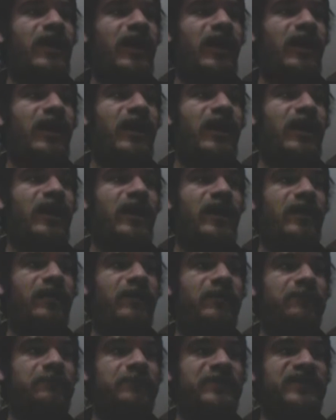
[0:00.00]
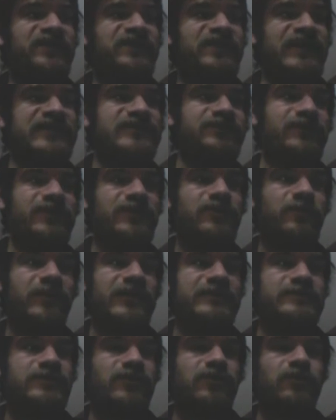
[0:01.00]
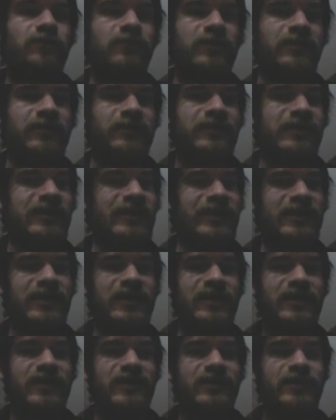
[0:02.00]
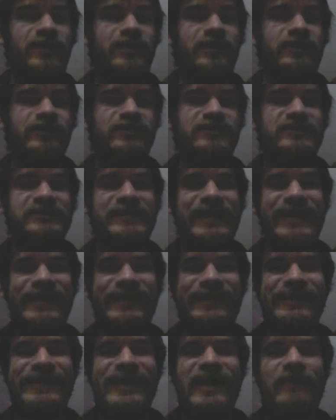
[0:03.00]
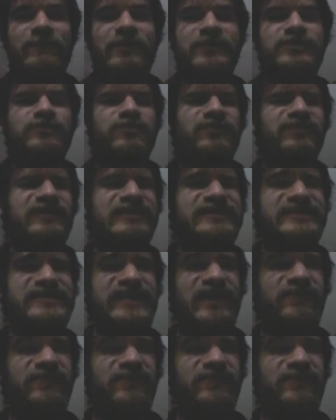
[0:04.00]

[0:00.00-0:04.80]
Um, effectively, the way it's going to work is any game that's released